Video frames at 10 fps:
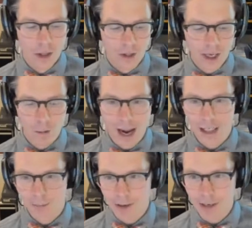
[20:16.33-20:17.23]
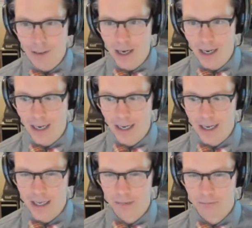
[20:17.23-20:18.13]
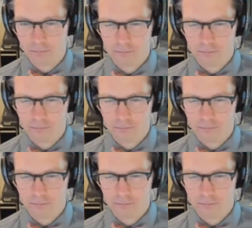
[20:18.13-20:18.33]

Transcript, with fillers: the Raspberry Pi